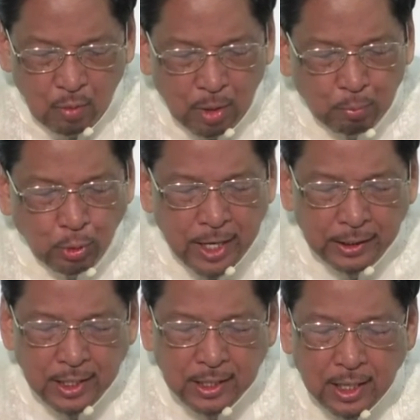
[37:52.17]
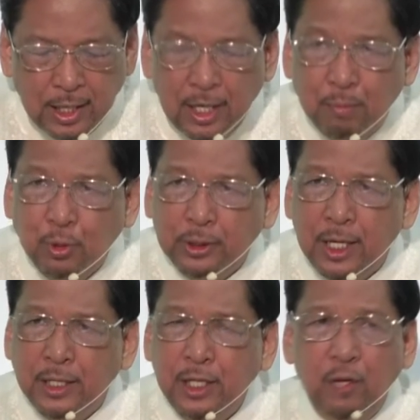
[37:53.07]
Huwag po nating
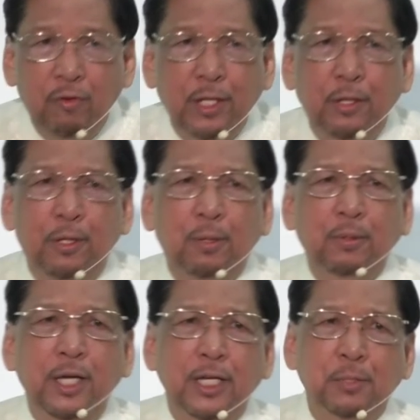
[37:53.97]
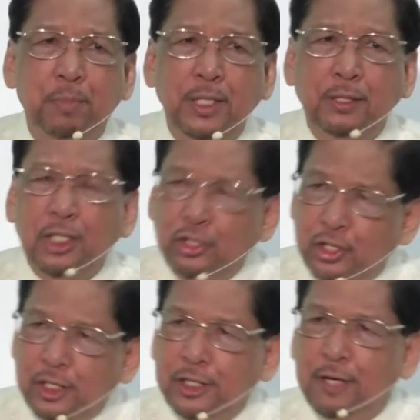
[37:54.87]
kalilimutan, even though he has been
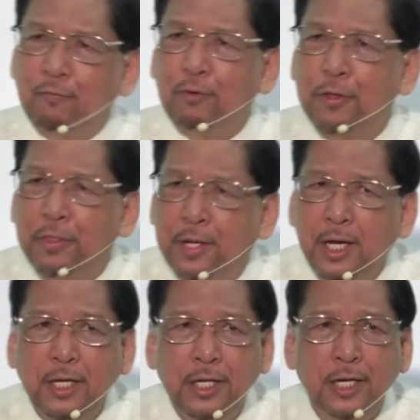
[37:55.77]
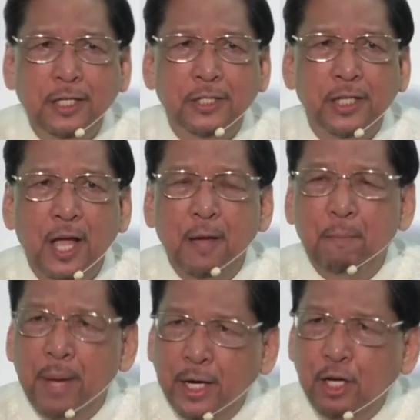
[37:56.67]
teaching them for three years,
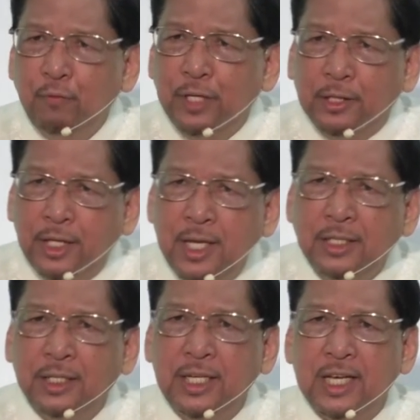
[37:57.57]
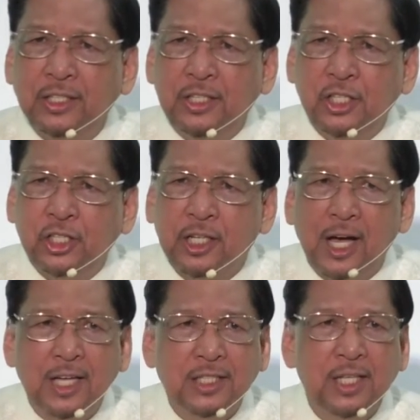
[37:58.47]
many of the things that he has
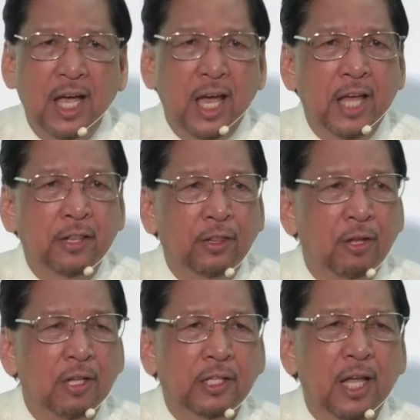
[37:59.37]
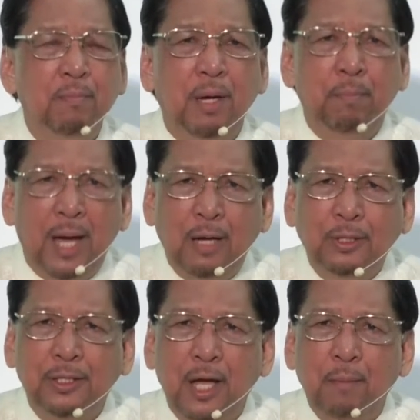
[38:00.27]
discussed and taught them
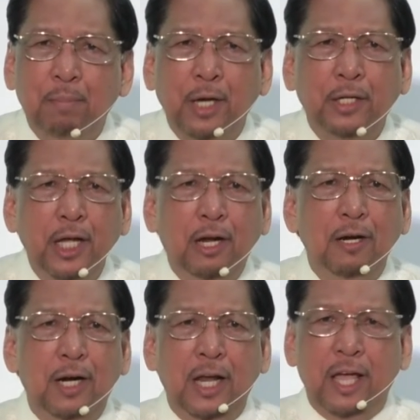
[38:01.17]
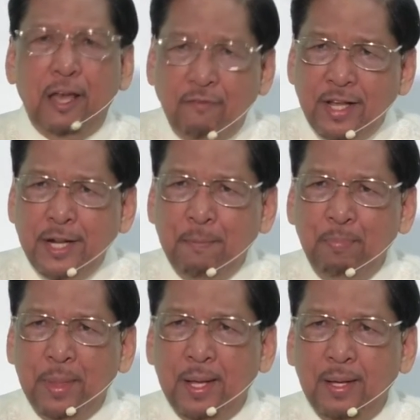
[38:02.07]
about, particularly heaven
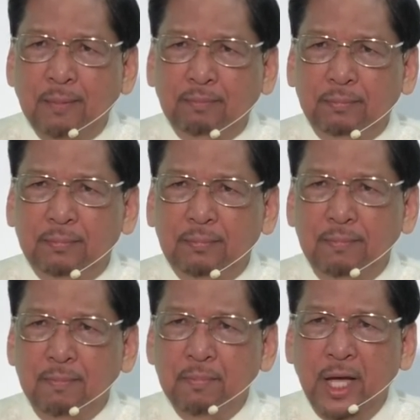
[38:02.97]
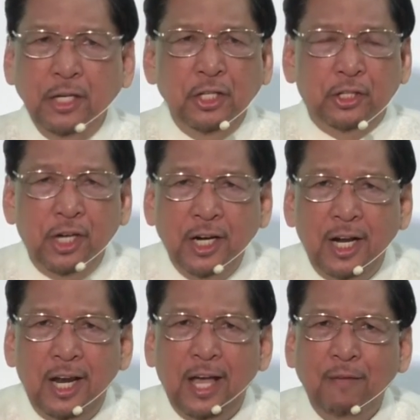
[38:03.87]
and
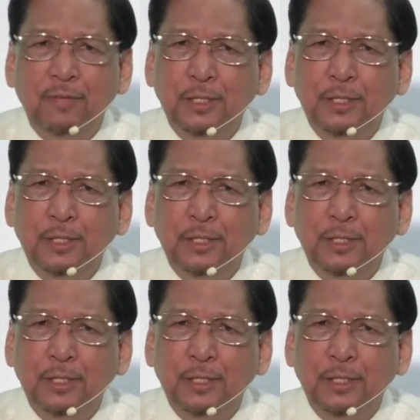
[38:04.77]
eternal life,